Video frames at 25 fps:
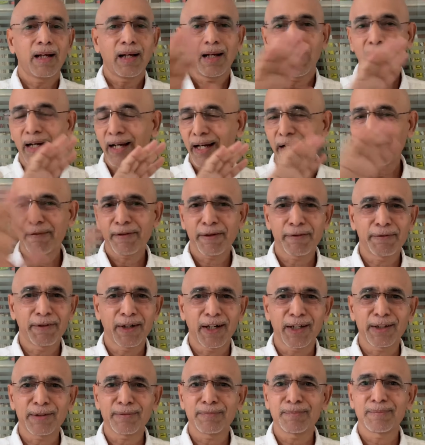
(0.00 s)
Hi
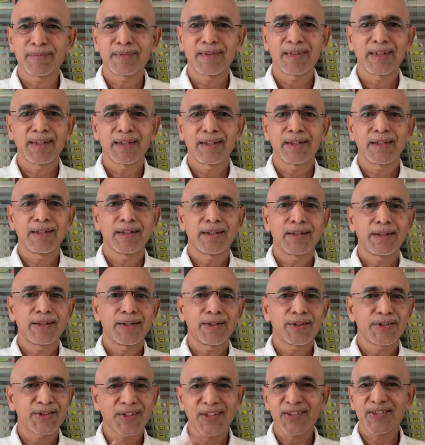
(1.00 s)
everyone.
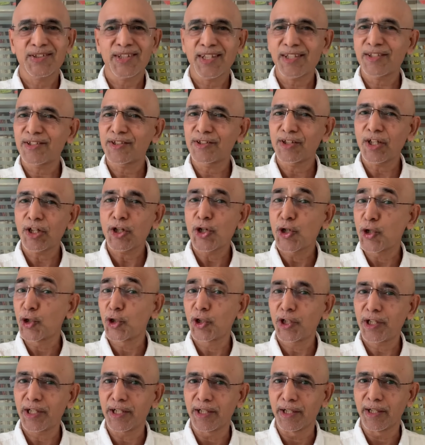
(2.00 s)
Success is a
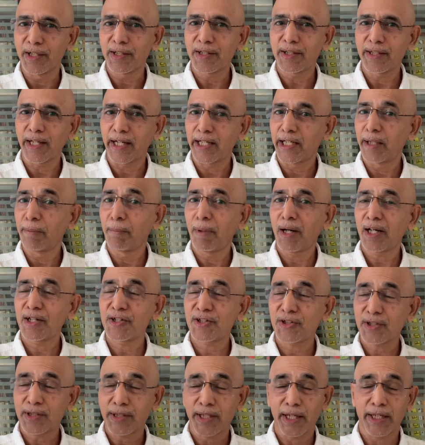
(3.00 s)
journey that
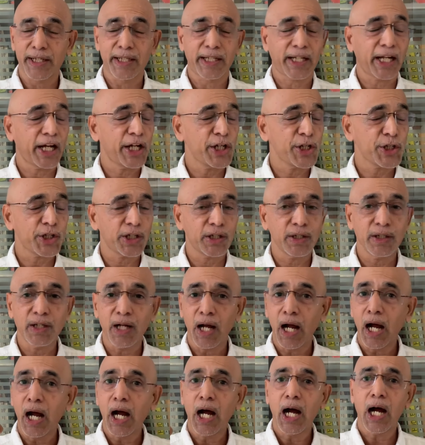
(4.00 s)
demands dedication,
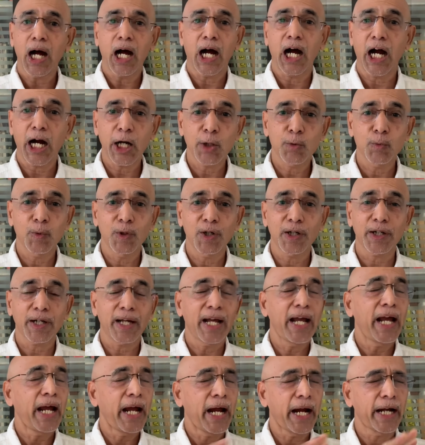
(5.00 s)
hard work,
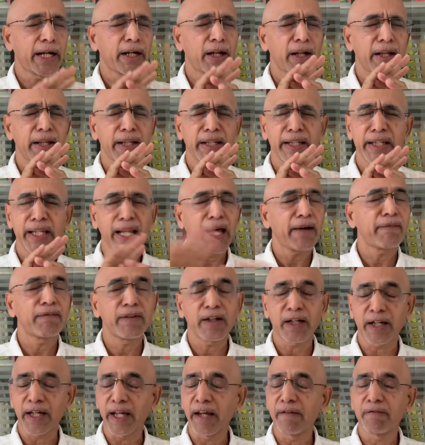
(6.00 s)
and a never
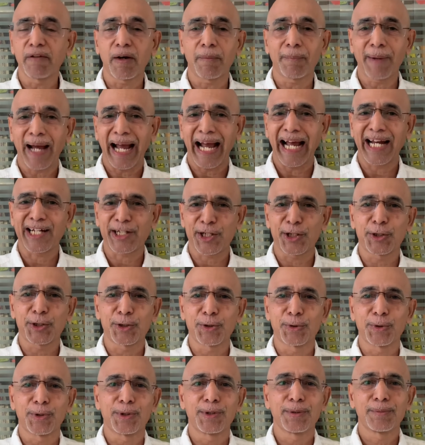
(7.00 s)
give up
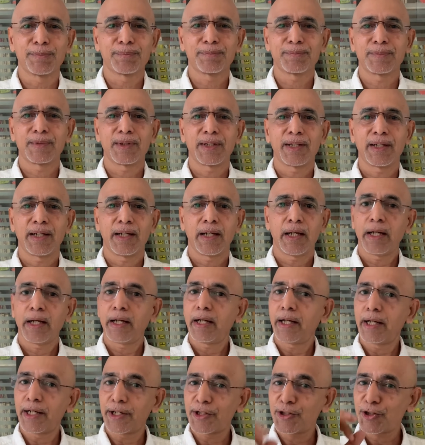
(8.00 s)
attitude.
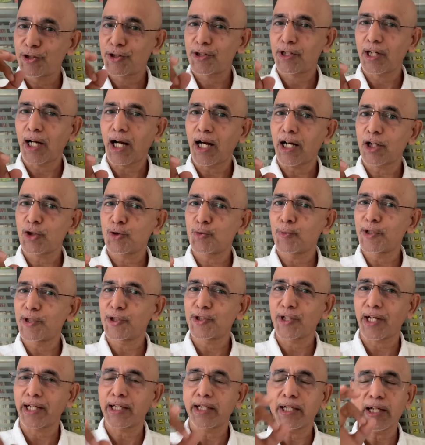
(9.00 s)
It starts with
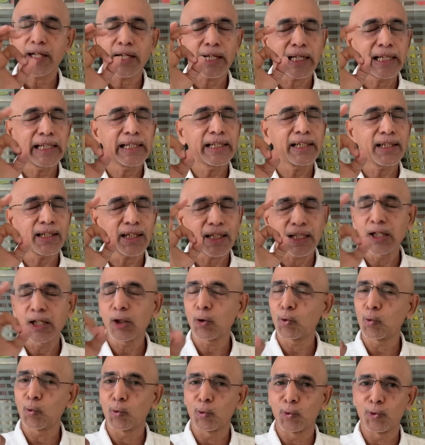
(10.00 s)
setting clear
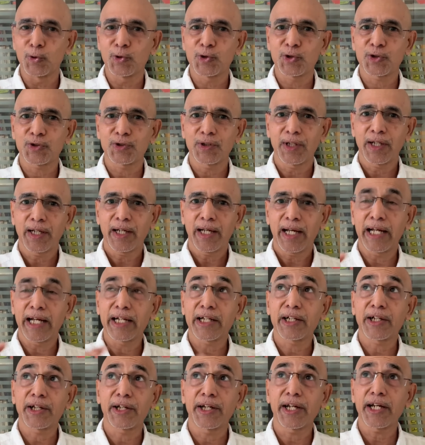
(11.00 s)
goals
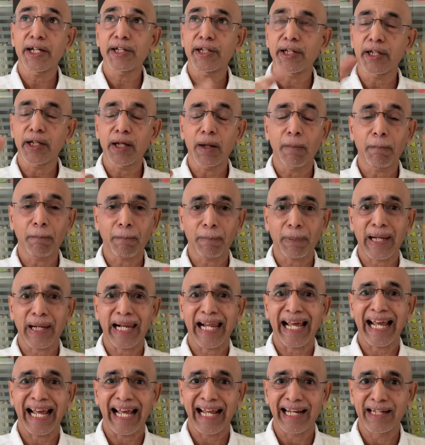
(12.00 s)
and creating a
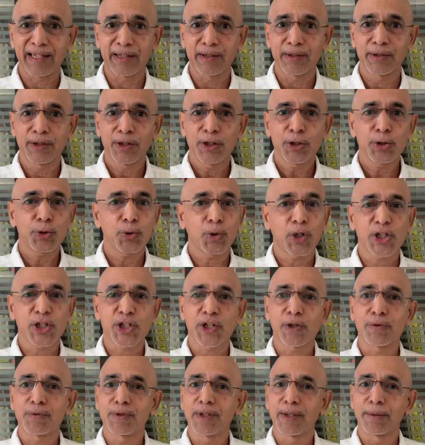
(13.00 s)
plan to
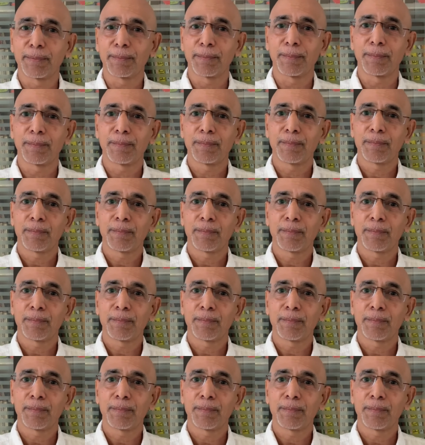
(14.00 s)
achieve them.